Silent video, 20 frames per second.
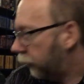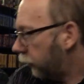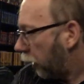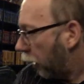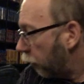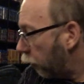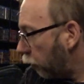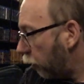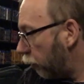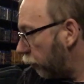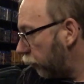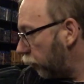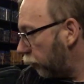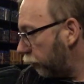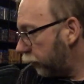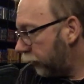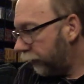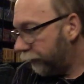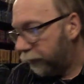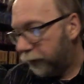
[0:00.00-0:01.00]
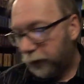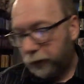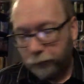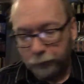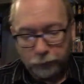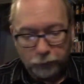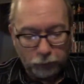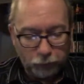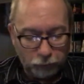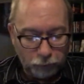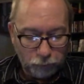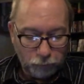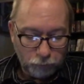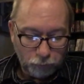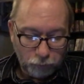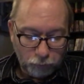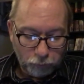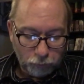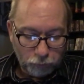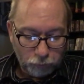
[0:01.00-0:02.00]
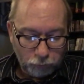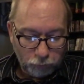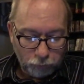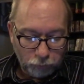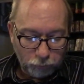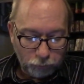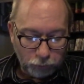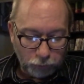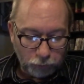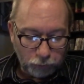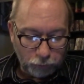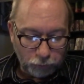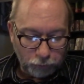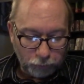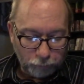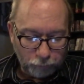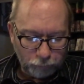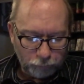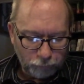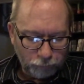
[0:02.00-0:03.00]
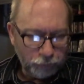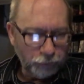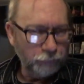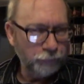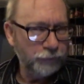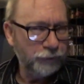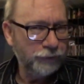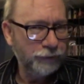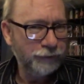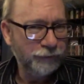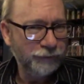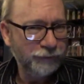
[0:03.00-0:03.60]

Oh no! Oh no! Dave Jason was on it. Jason David. David Jason.